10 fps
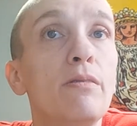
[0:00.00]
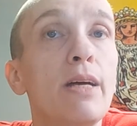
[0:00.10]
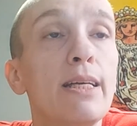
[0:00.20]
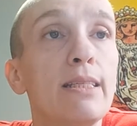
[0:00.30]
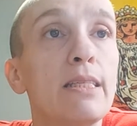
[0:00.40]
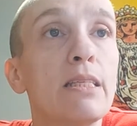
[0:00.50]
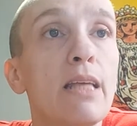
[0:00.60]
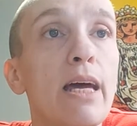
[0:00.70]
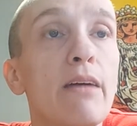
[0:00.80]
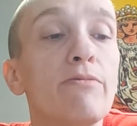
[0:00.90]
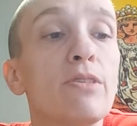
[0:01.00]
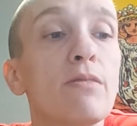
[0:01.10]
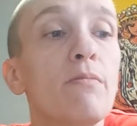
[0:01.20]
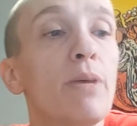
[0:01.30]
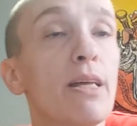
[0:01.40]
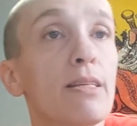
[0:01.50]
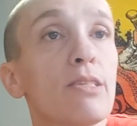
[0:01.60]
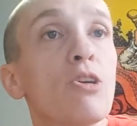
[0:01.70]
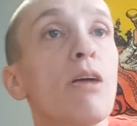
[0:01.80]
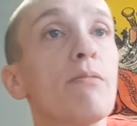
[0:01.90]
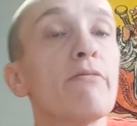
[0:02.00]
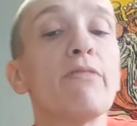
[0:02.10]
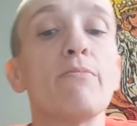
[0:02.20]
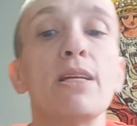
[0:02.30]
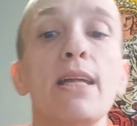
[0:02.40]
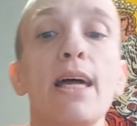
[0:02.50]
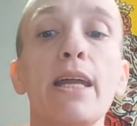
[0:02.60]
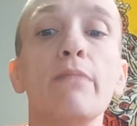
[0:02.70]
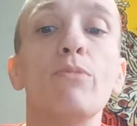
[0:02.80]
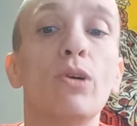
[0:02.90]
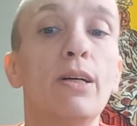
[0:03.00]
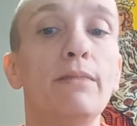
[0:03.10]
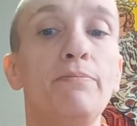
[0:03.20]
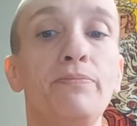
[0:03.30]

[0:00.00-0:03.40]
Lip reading: enslaved by this karmic feminine anymore.